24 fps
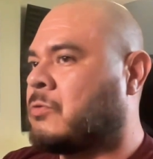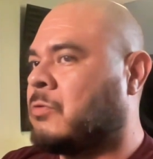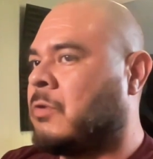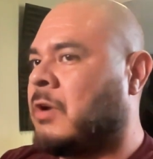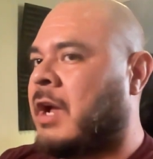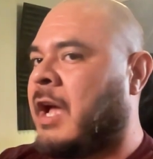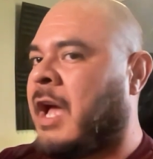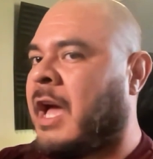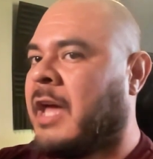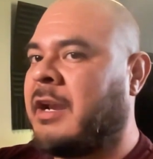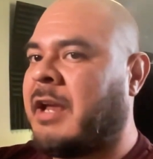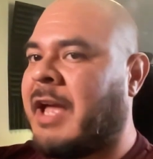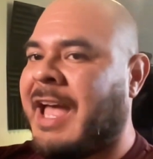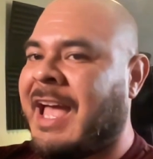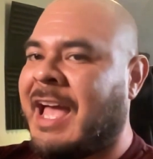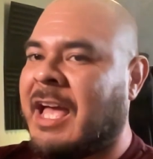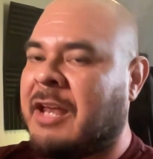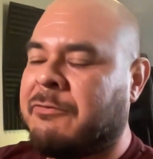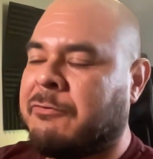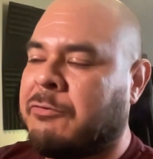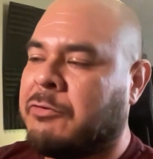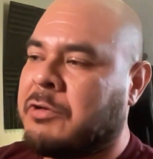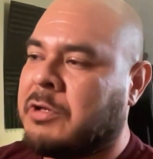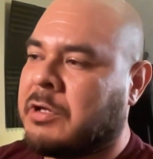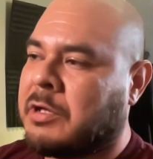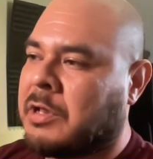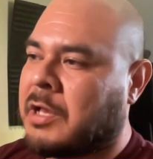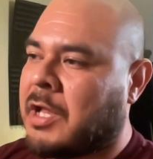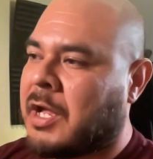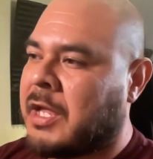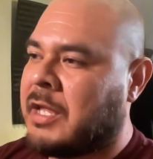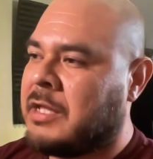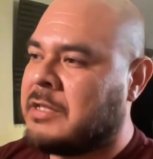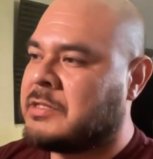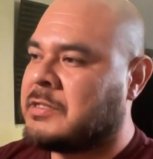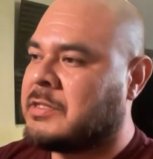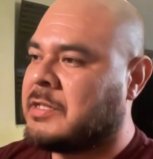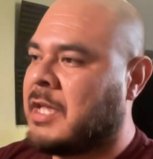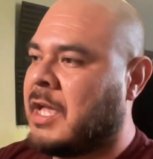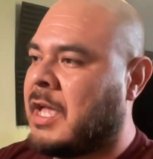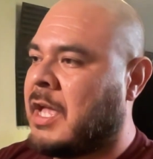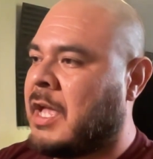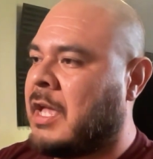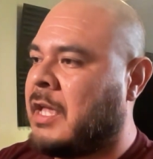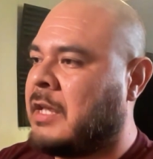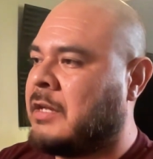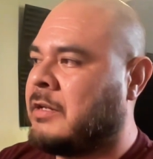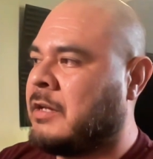where I had a handful of clients
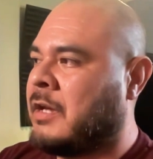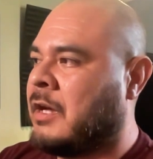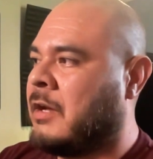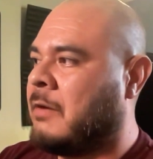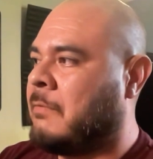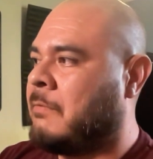and